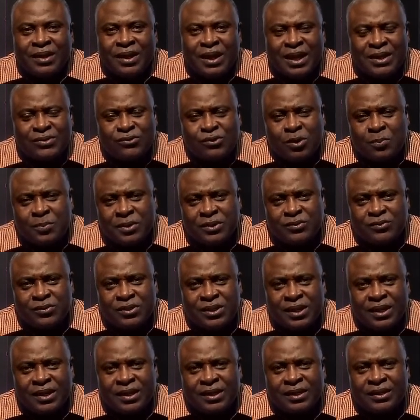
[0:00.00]
Our topic
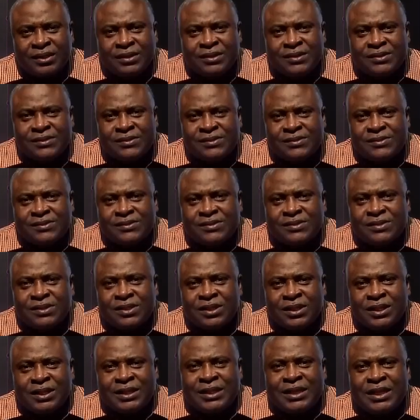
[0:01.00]
today is
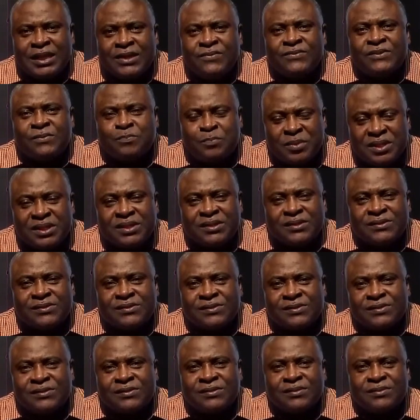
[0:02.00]
He Gives
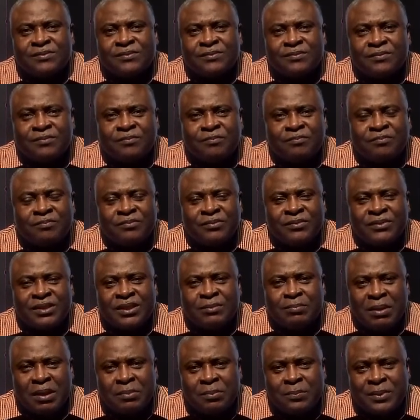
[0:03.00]
Peace.
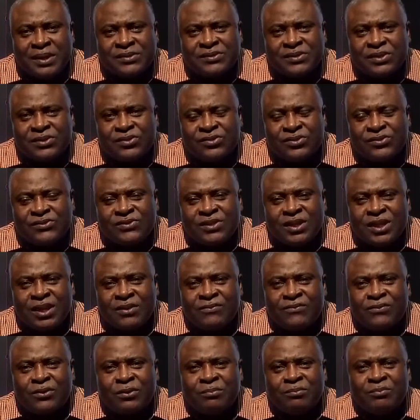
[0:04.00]
The Bible passage is
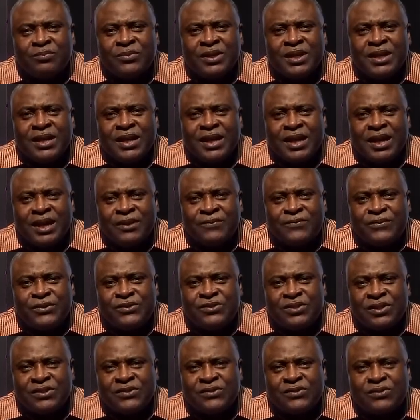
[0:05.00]
taken from
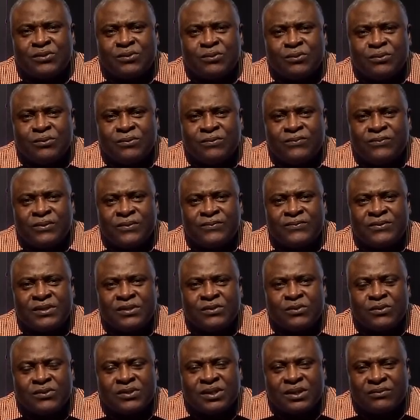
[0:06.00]
Ephesians 2,
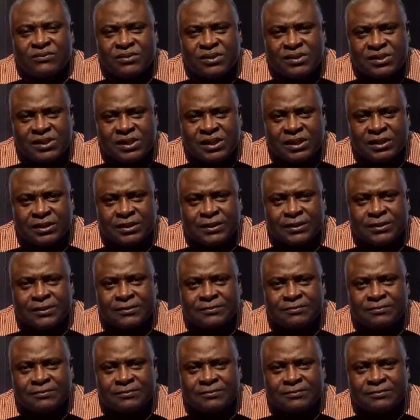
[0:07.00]
15 to 17.